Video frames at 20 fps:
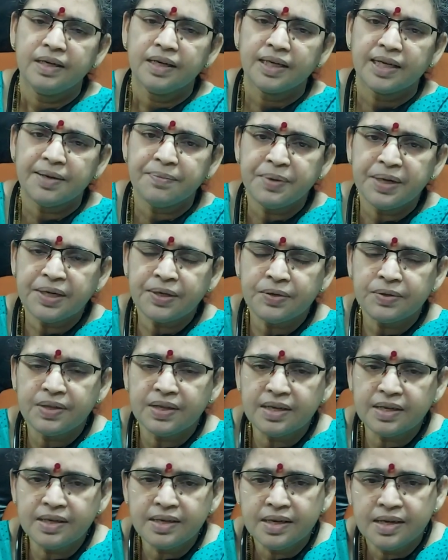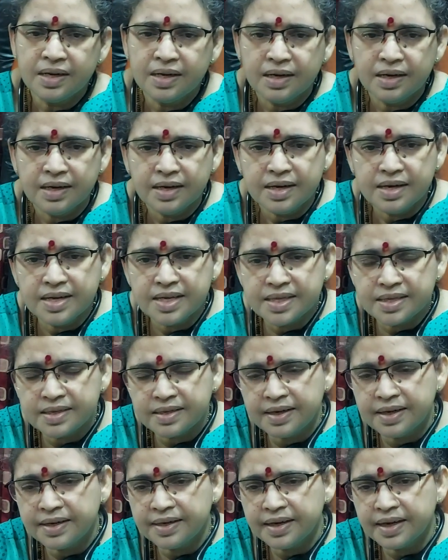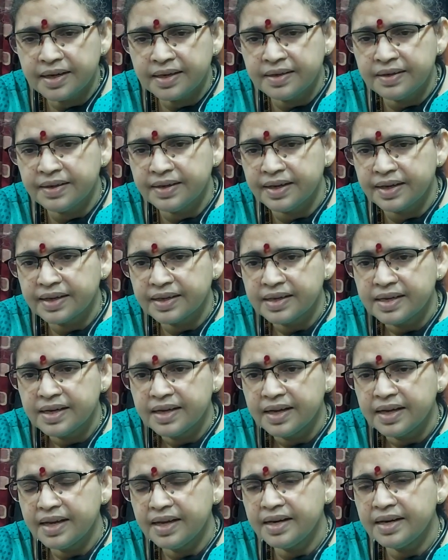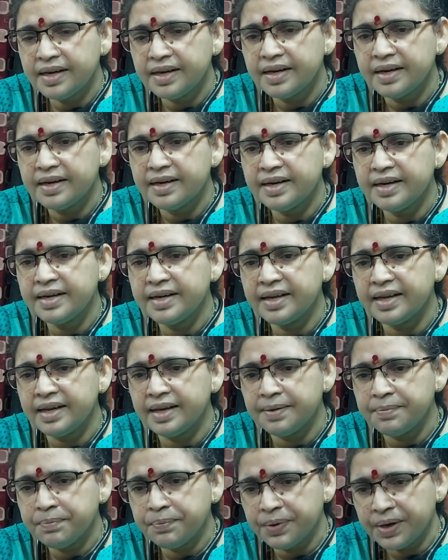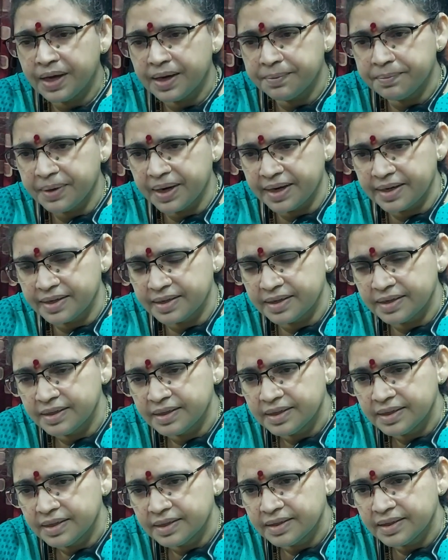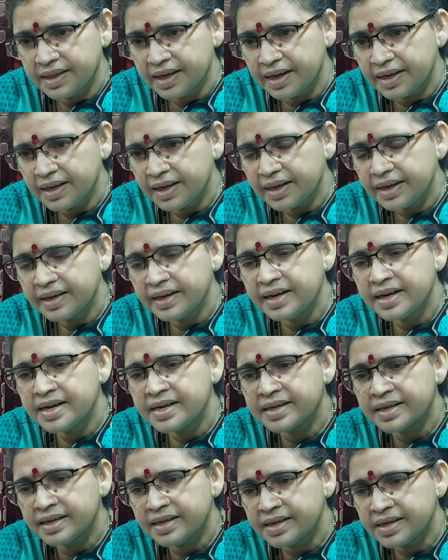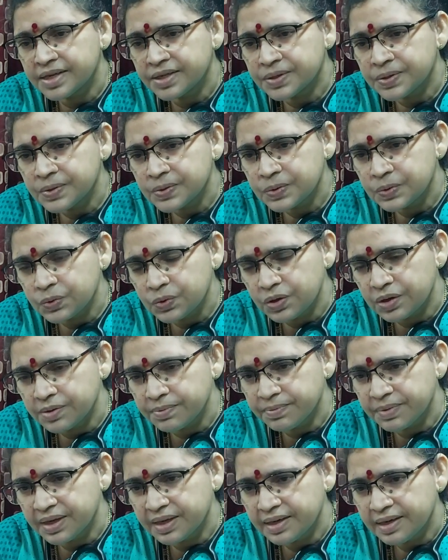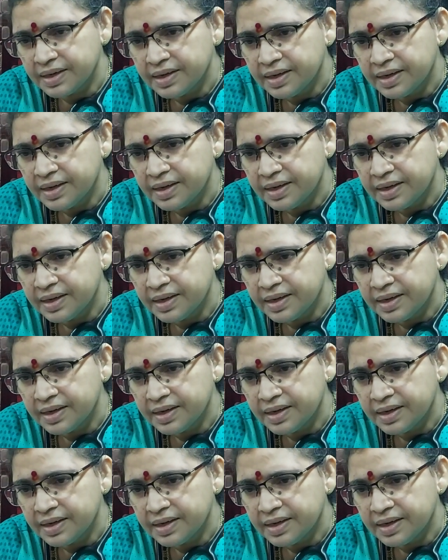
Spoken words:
Coming to the insulin deglutic in renal impairment, the green color shows normal,